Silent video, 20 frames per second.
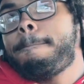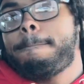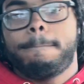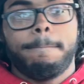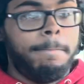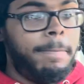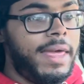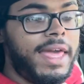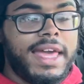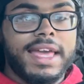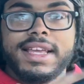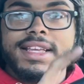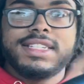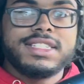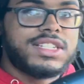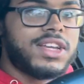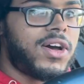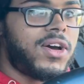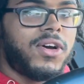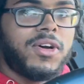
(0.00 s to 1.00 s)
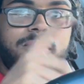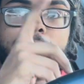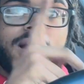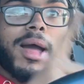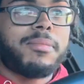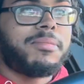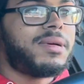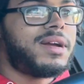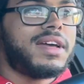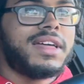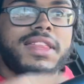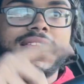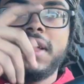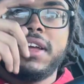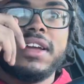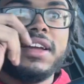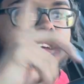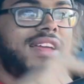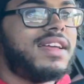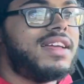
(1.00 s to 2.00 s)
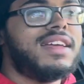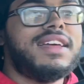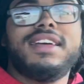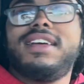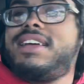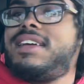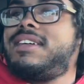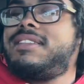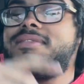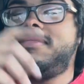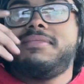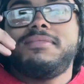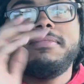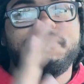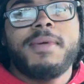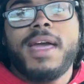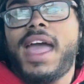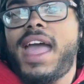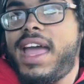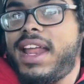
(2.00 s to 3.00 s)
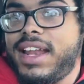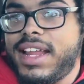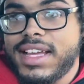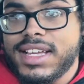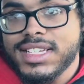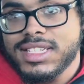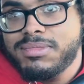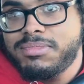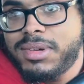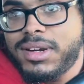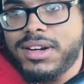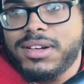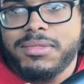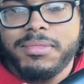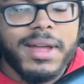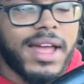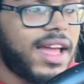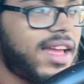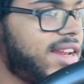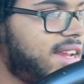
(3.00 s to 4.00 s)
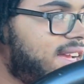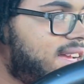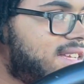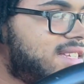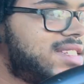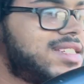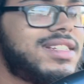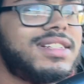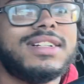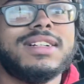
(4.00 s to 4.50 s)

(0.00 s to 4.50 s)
Me, so, my brother. Mad niggas, bro. Mad niggas.